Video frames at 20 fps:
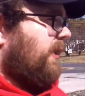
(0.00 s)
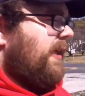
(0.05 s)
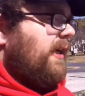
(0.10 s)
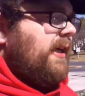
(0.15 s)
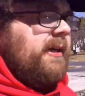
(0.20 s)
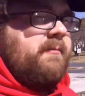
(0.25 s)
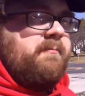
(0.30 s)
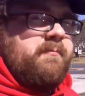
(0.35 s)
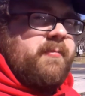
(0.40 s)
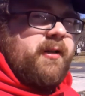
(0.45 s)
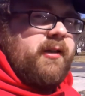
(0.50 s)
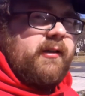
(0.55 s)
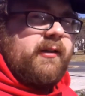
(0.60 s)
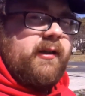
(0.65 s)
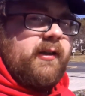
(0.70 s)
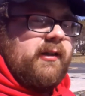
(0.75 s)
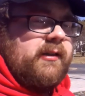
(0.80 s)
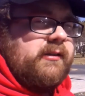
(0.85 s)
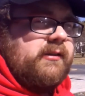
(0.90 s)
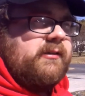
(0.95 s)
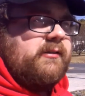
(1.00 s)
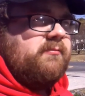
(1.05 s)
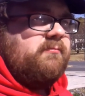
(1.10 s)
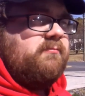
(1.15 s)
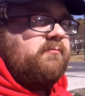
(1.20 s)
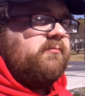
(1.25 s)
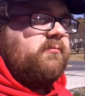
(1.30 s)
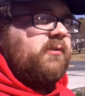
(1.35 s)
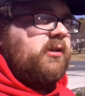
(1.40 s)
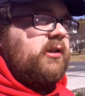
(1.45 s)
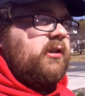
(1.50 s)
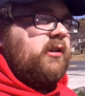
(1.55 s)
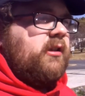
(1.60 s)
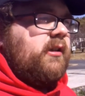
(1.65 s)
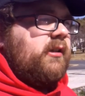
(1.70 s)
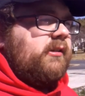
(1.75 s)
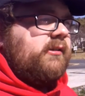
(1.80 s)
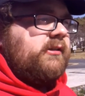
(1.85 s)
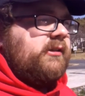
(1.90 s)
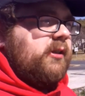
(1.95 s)
playing, but
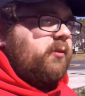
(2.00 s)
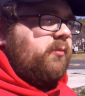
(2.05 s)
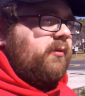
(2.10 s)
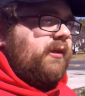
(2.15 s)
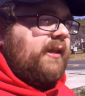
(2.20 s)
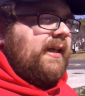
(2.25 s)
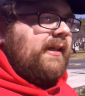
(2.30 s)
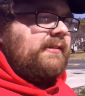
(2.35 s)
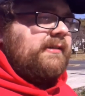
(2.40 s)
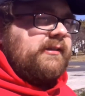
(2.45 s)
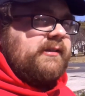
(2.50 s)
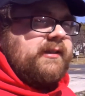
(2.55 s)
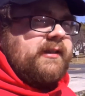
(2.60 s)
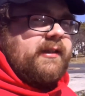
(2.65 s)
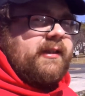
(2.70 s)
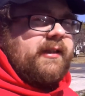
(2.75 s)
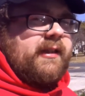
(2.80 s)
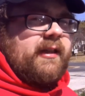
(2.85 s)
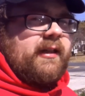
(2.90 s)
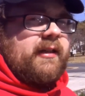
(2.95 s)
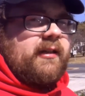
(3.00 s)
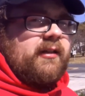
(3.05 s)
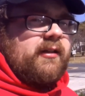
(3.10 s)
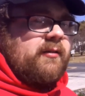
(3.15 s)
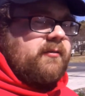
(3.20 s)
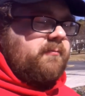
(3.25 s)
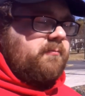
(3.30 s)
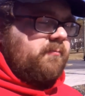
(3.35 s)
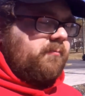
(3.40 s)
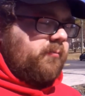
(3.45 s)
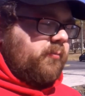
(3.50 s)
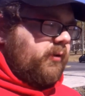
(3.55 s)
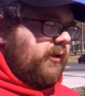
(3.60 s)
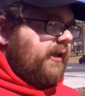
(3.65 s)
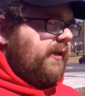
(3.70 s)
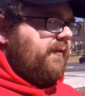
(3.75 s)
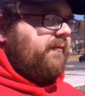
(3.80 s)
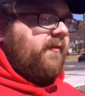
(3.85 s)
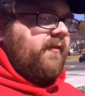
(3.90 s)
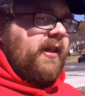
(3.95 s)
someone got sick.
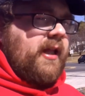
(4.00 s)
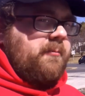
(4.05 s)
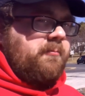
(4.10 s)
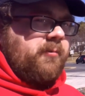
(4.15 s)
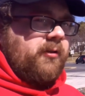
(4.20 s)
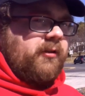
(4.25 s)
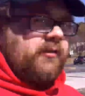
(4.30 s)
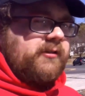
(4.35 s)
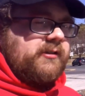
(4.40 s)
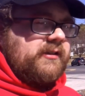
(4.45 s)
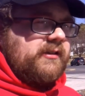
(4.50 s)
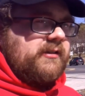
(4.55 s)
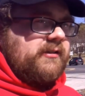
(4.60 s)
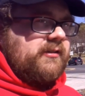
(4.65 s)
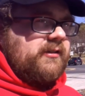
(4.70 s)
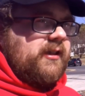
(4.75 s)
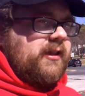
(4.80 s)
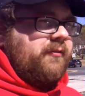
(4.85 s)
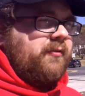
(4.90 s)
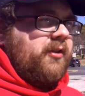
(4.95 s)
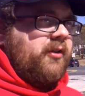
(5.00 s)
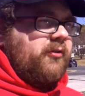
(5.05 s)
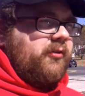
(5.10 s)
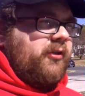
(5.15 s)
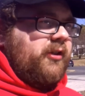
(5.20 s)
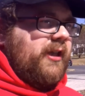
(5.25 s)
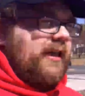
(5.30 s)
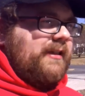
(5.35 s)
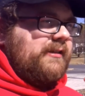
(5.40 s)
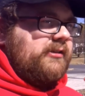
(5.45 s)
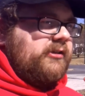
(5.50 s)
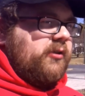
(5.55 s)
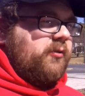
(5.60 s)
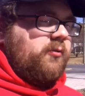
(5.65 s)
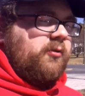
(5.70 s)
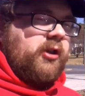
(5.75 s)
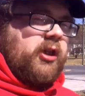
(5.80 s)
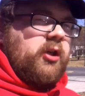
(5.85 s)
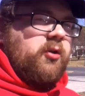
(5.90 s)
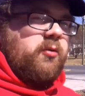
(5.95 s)
Pray for that person, even though you guys
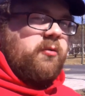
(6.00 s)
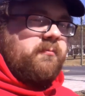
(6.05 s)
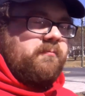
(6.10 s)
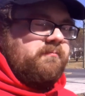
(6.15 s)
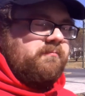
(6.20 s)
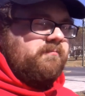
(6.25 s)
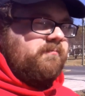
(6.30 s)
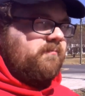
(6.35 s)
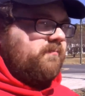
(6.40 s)
don't know him.